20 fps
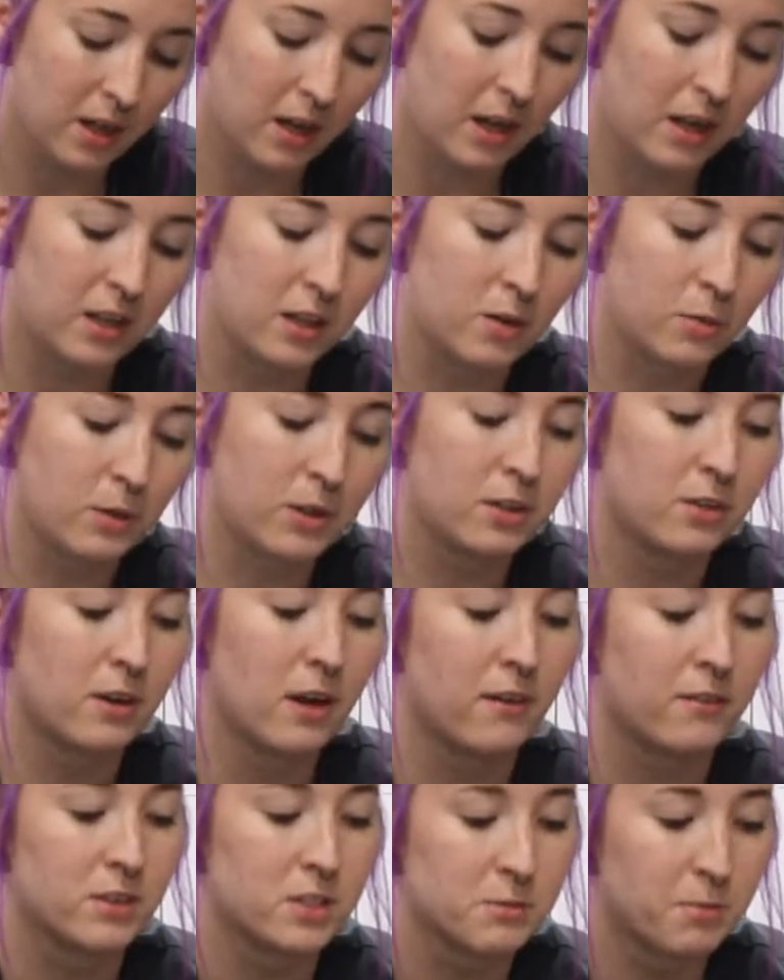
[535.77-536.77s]
And then we do
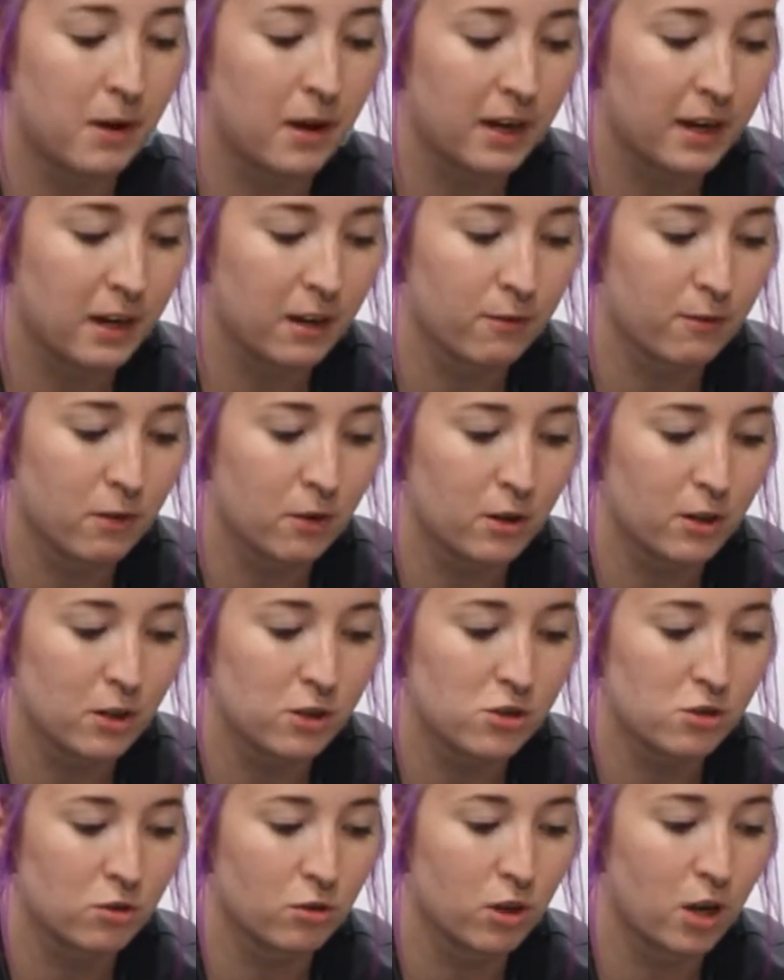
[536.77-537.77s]
have a spot here for
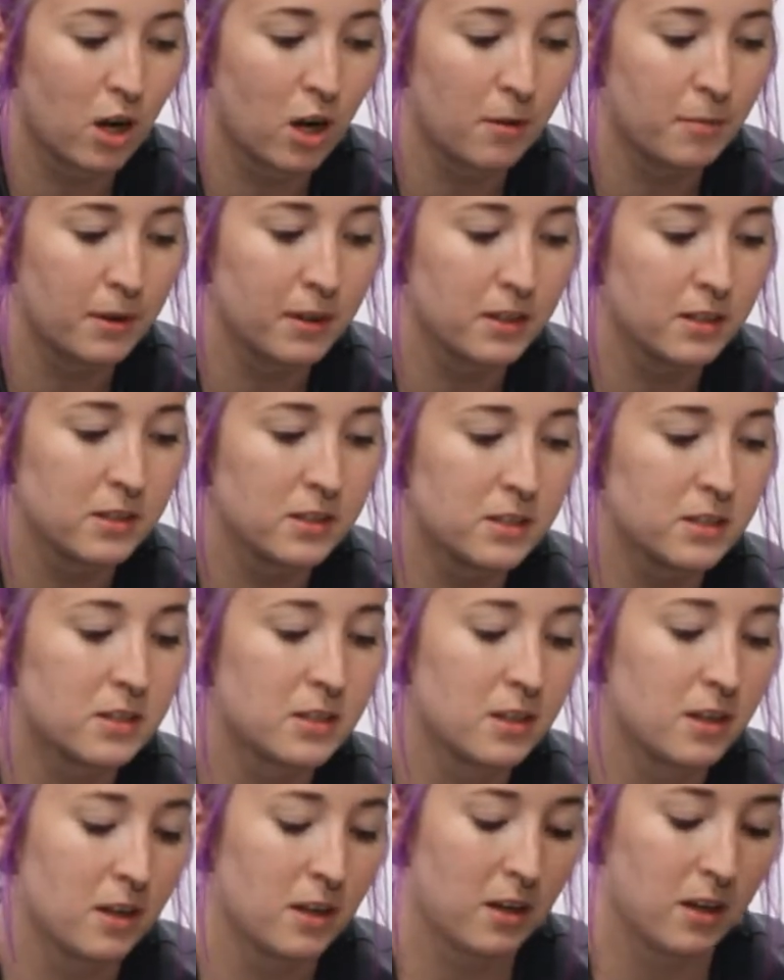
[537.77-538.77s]
additional
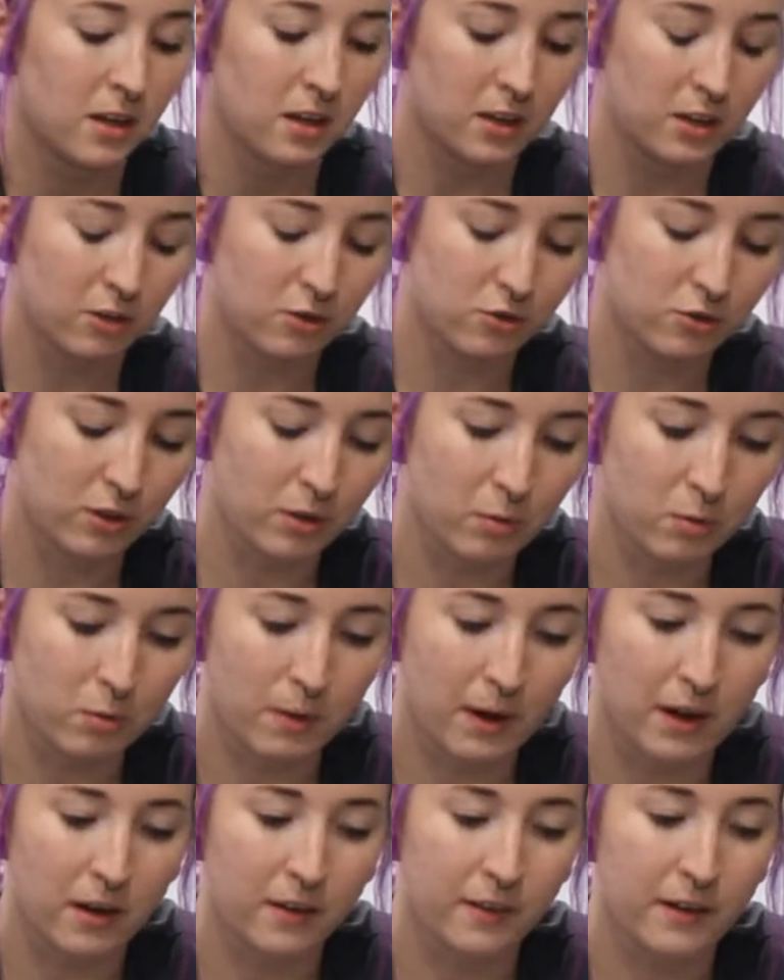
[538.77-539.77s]
comments, and usually we'll
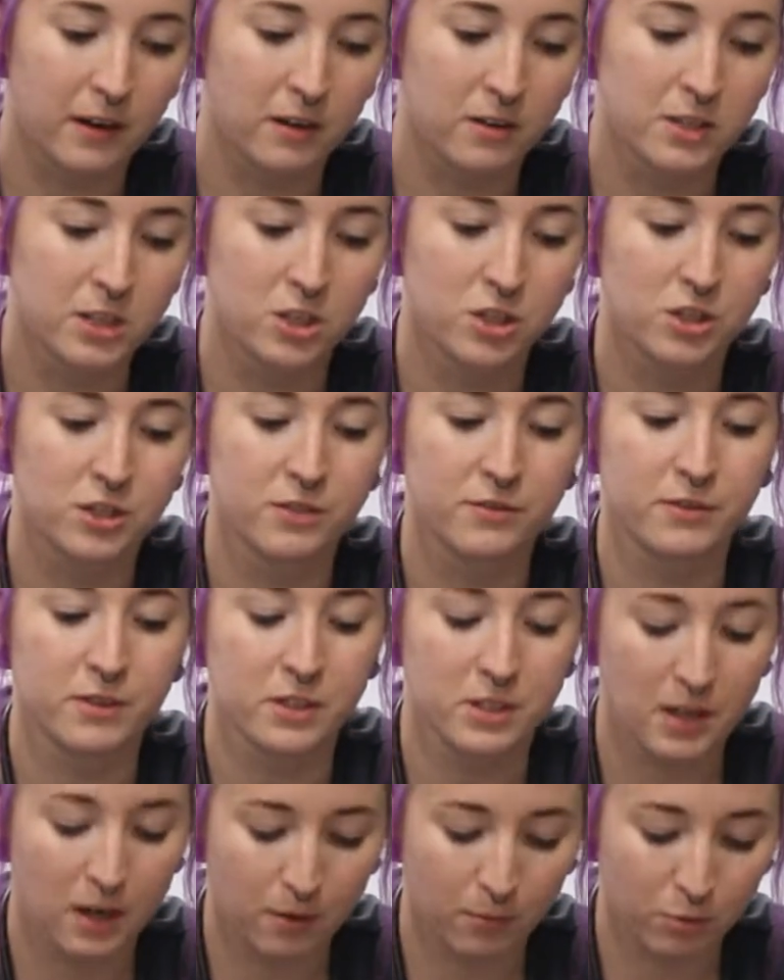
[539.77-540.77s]
write on there, such as if a
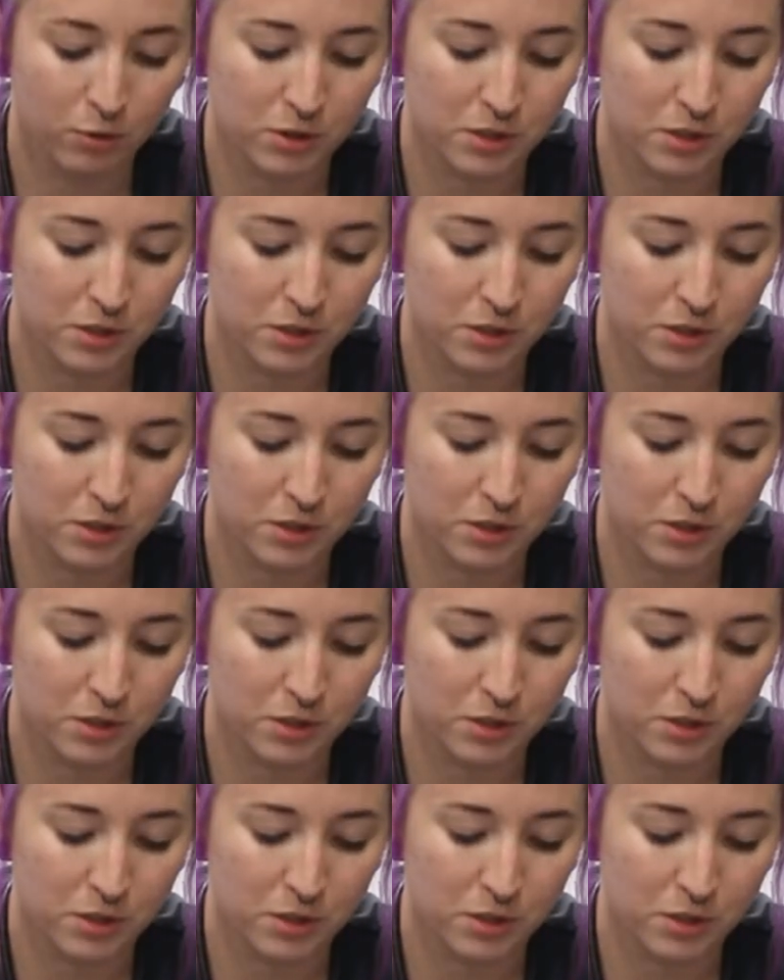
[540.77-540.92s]
dental